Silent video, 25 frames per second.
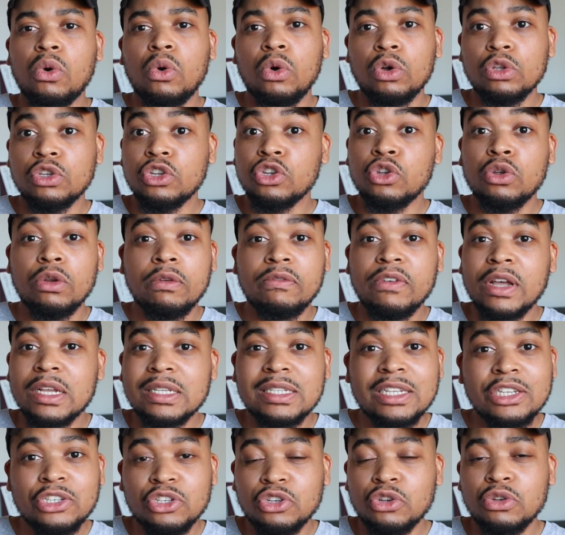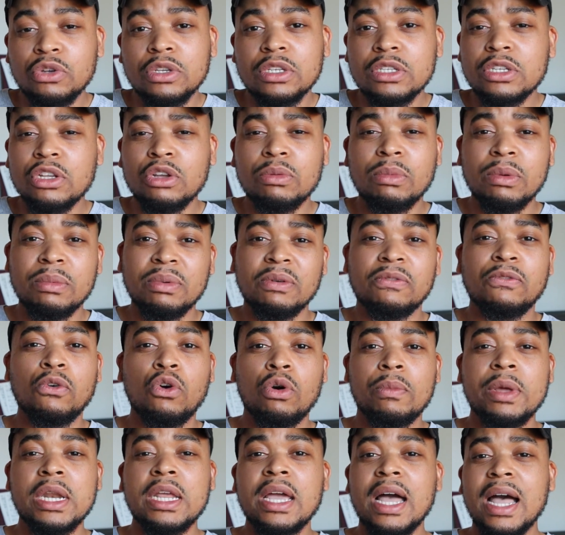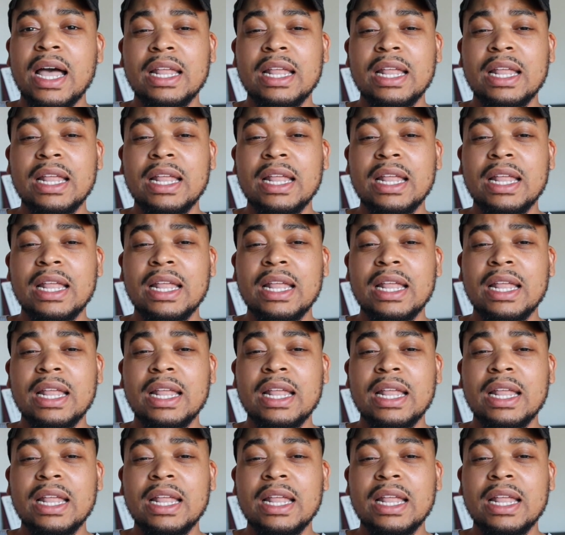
or university students to come and perform in it.